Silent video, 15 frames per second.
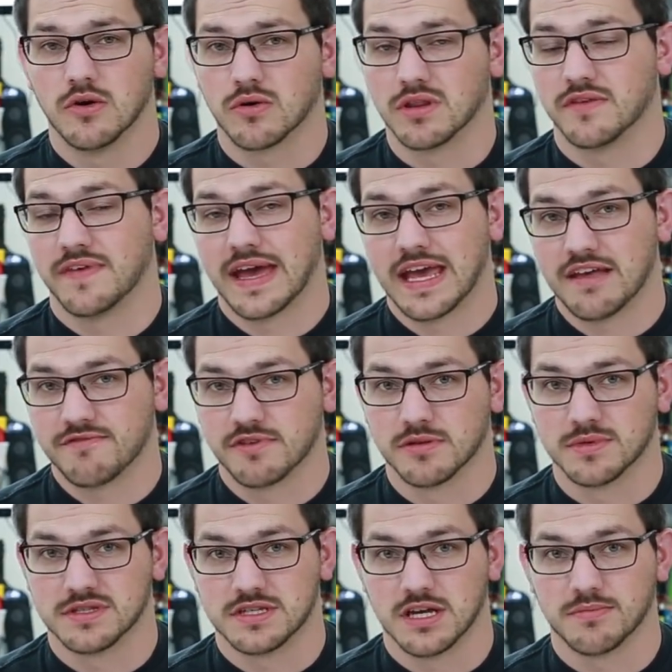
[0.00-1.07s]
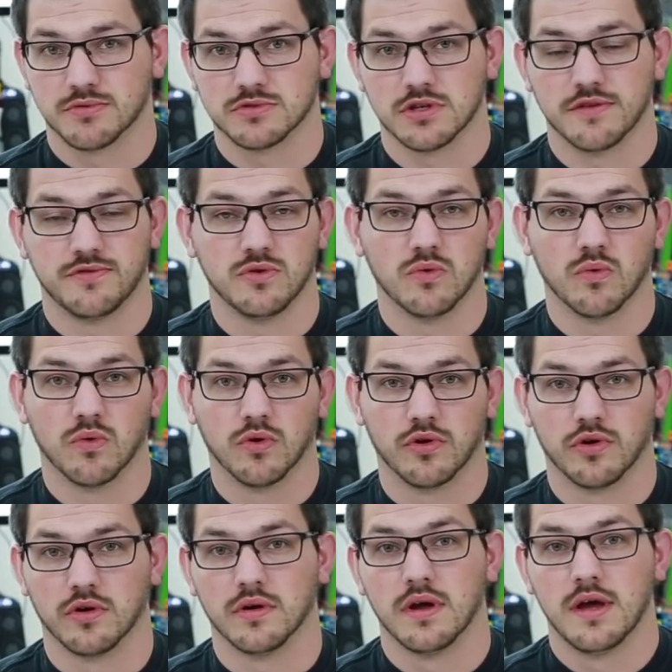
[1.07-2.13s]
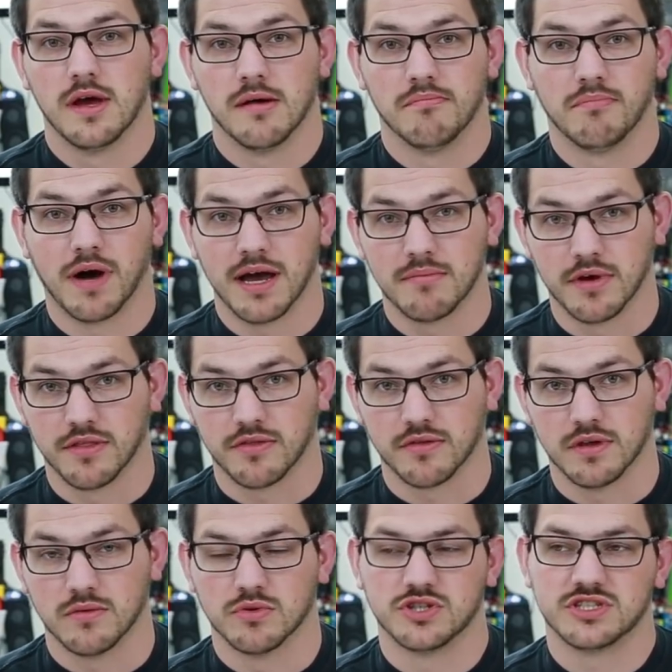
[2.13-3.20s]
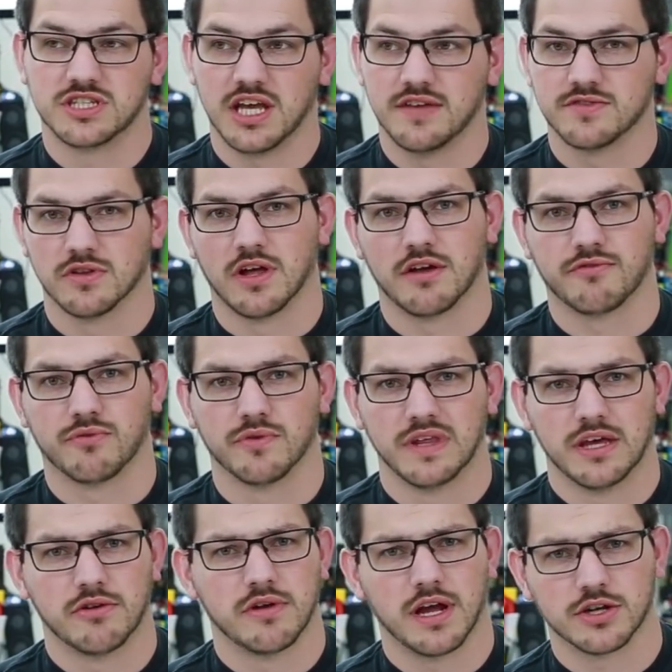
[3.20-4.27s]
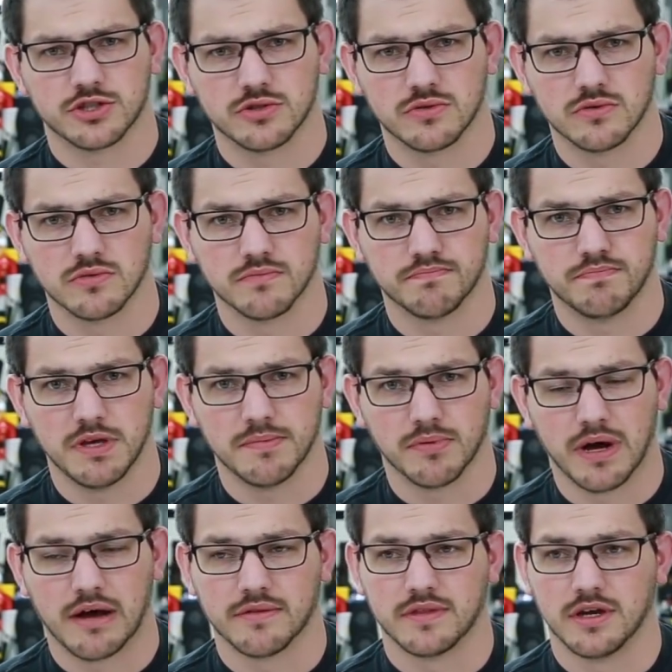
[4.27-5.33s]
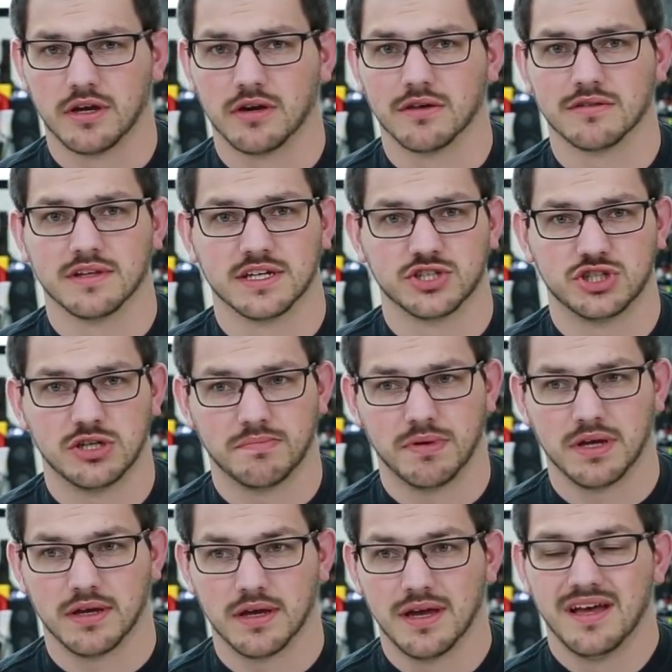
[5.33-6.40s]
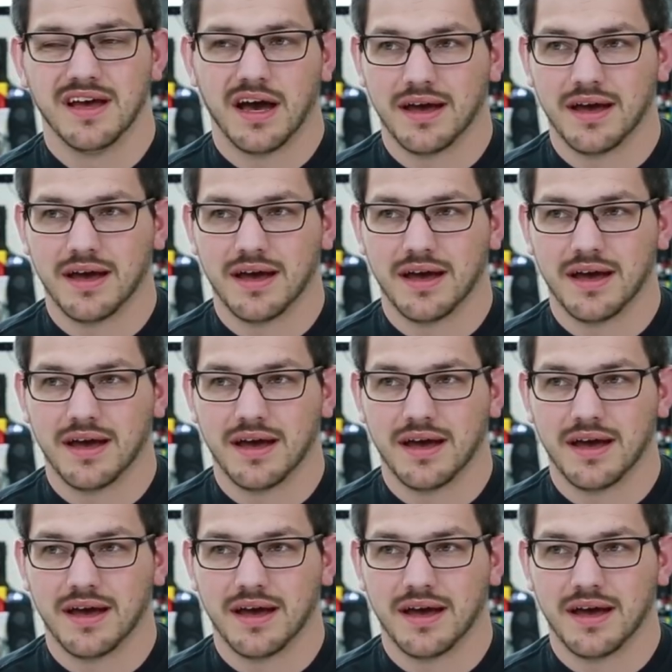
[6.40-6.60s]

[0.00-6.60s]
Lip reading: or they have 8 filament samples if you order bi-monthly, which saves a lot for the international people out there, less shipping.